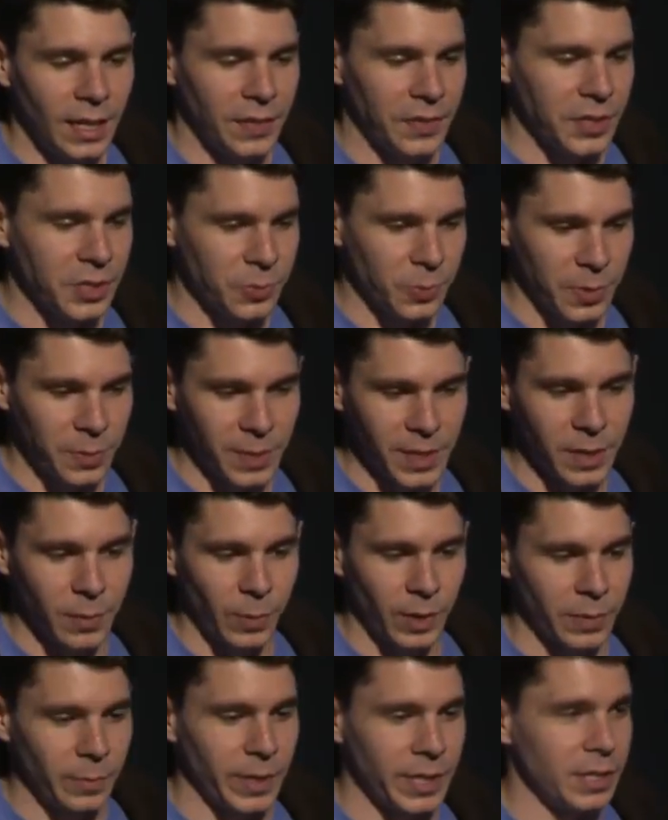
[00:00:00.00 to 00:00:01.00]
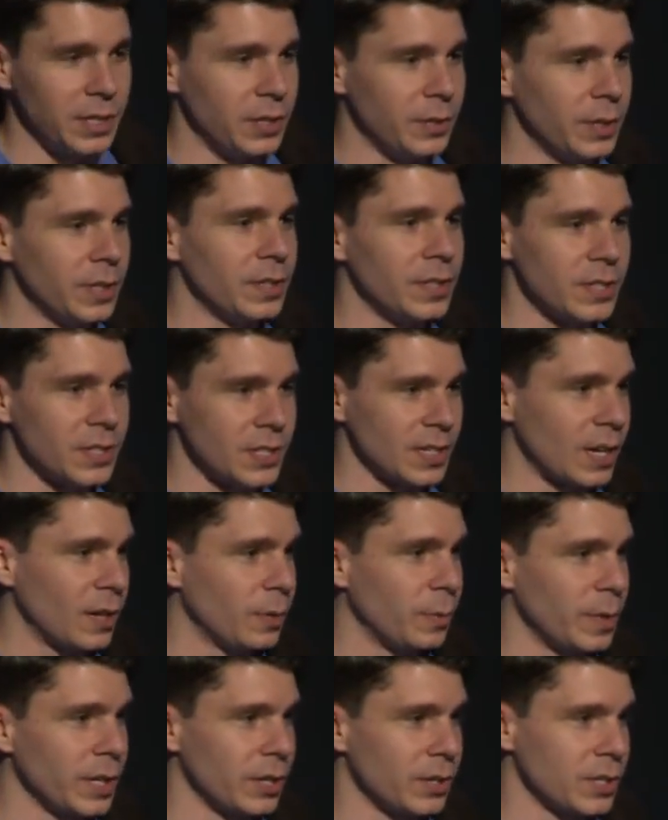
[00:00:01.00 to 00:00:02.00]
This would be one way to do it. This is
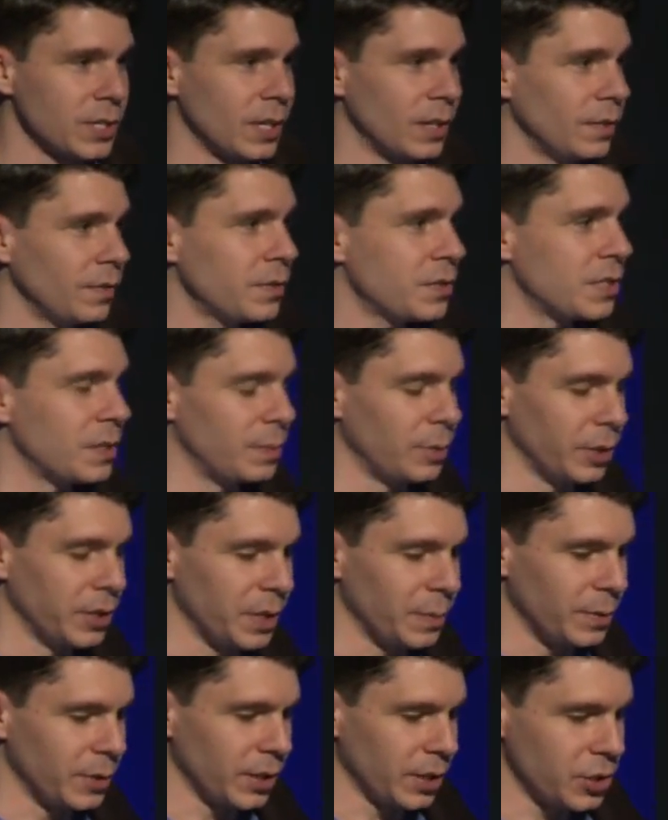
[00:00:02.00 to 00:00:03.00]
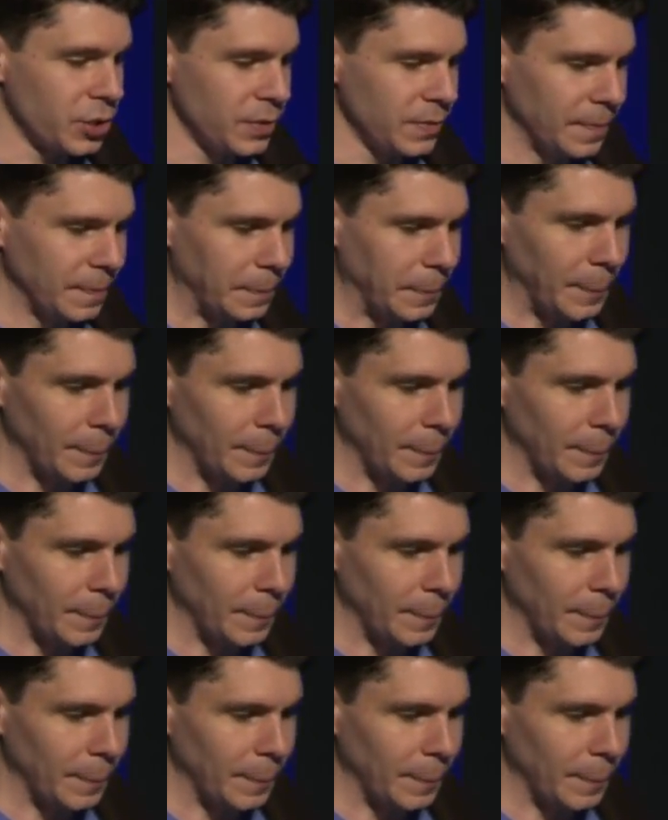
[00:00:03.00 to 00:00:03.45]
how we ourselves deploy to production.